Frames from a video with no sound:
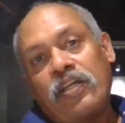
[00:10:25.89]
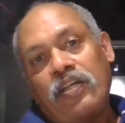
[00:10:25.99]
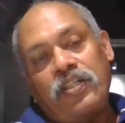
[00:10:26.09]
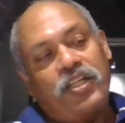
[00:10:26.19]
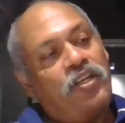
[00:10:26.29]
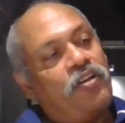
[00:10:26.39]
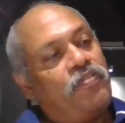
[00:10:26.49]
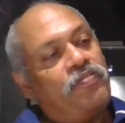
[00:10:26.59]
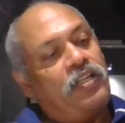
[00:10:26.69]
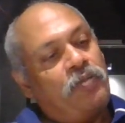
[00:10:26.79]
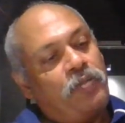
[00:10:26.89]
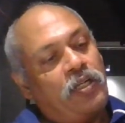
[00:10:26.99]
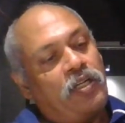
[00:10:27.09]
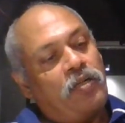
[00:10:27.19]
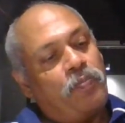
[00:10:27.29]
crushing of that
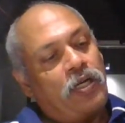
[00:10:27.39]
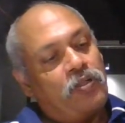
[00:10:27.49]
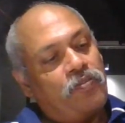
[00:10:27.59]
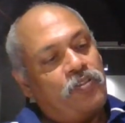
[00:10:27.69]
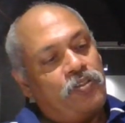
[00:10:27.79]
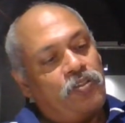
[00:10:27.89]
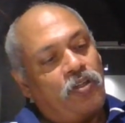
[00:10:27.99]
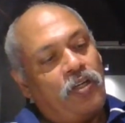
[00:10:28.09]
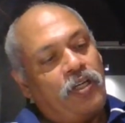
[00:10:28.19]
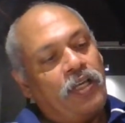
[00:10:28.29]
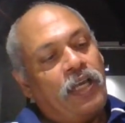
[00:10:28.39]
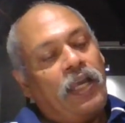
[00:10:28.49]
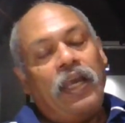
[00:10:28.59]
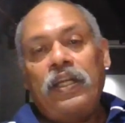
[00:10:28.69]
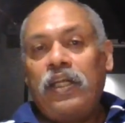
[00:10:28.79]
particular part of that solid,
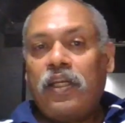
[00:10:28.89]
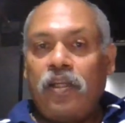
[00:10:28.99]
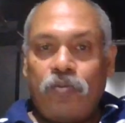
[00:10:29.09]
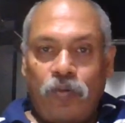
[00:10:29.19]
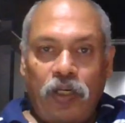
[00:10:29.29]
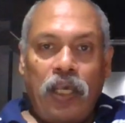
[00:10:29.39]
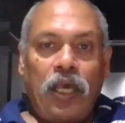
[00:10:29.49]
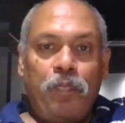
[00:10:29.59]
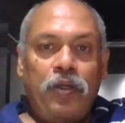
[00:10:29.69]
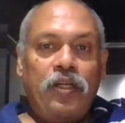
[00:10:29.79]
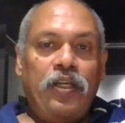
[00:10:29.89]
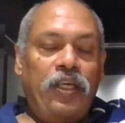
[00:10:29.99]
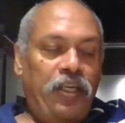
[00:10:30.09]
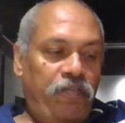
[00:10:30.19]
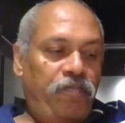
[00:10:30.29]
and that can only happen
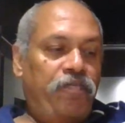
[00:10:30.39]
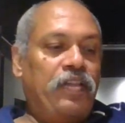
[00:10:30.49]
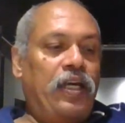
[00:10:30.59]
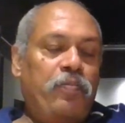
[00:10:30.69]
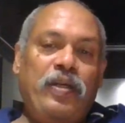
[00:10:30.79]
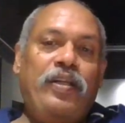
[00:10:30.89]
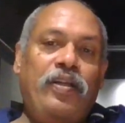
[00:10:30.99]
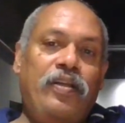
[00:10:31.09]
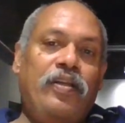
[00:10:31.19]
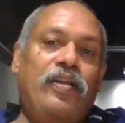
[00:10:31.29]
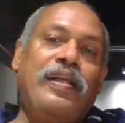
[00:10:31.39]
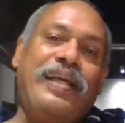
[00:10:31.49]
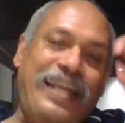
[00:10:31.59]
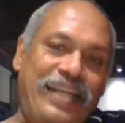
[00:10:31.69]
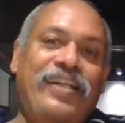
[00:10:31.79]
if that material
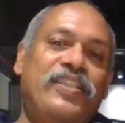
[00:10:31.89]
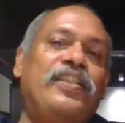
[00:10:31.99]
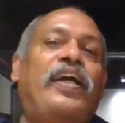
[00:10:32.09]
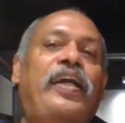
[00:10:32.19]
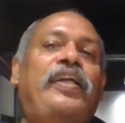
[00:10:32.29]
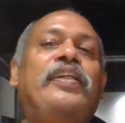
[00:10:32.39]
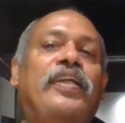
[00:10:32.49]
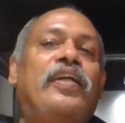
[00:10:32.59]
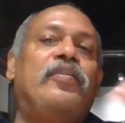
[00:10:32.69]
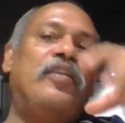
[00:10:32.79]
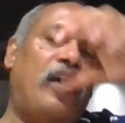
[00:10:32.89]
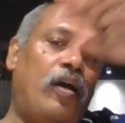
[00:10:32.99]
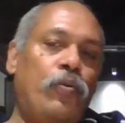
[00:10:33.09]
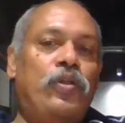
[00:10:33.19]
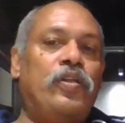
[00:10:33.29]
inside that
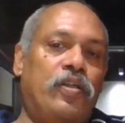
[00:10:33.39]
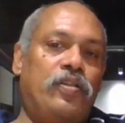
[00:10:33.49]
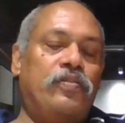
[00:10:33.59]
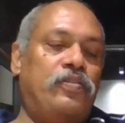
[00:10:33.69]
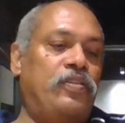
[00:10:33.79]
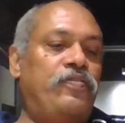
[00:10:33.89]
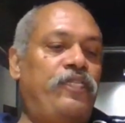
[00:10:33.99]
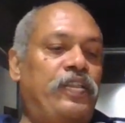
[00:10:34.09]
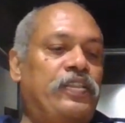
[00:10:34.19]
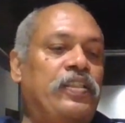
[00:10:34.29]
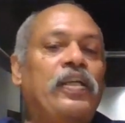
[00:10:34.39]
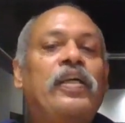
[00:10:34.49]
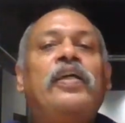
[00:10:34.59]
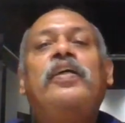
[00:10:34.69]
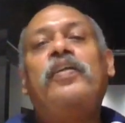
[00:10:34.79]
outer surface
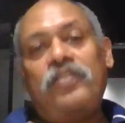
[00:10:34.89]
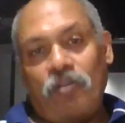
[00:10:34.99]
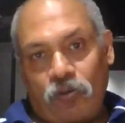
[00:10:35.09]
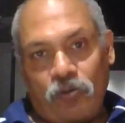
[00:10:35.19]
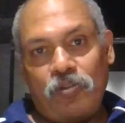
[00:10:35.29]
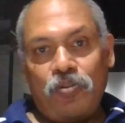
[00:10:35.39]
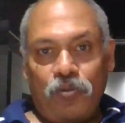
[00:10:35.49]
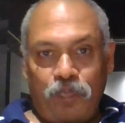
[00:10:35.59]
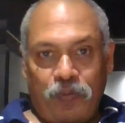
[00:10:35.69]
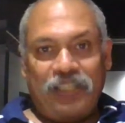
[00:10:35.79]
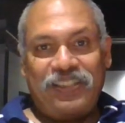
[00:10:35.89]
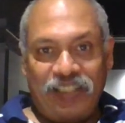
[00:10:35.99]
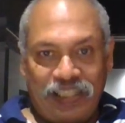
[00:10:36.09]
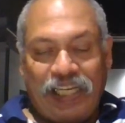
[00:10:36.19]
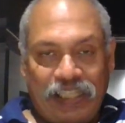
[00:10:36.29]
is also
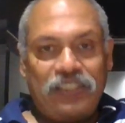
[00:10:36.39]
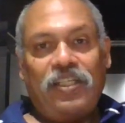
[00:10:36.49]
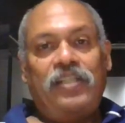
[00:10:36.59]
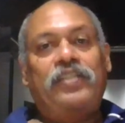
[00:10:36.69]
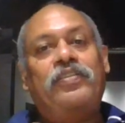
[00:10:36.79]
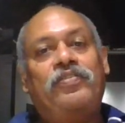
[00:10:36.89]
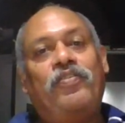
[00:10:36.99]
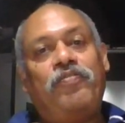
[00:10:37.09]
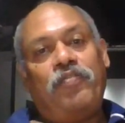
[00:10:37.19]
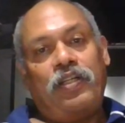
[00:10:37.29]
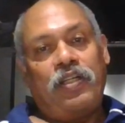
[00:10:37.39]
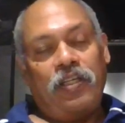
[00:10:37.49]
present inside the software.